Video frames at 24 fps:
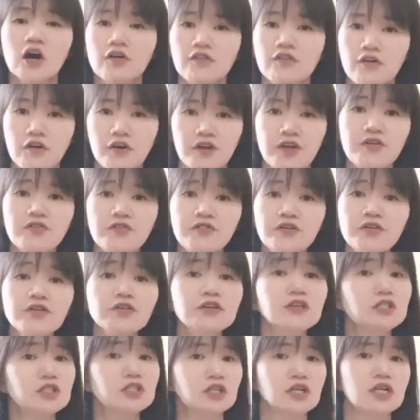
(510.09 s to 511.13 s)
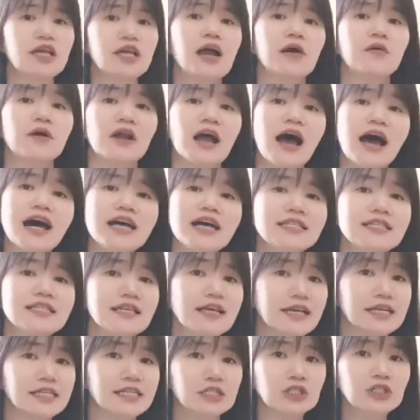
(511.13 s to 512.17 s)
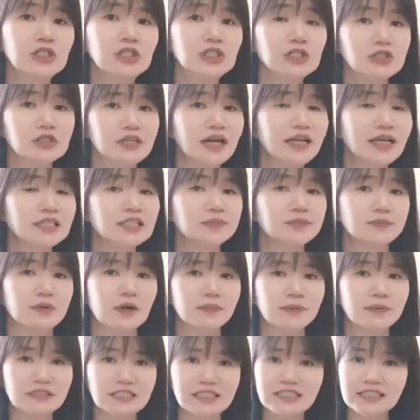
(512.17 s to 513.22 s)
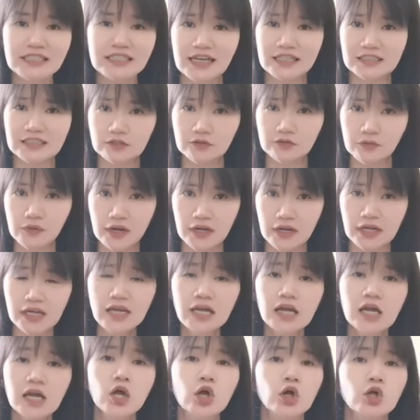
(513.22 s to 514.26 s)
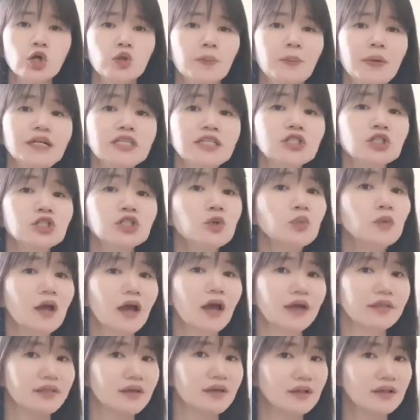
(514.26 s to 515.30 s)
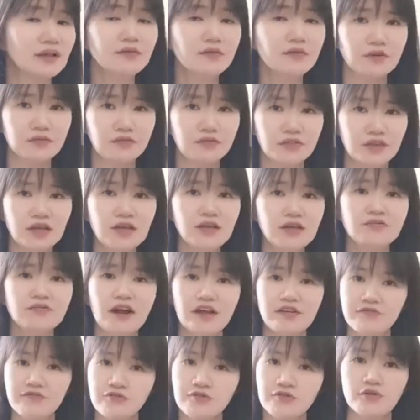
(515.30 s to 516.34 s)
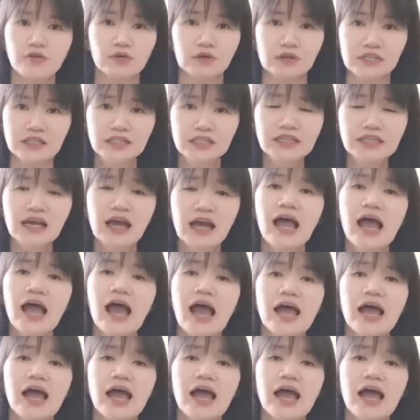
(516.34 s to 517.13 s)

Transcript: For info, usually I would ask the agent to get the property title ready to make sure we are dealing with the rightful owner,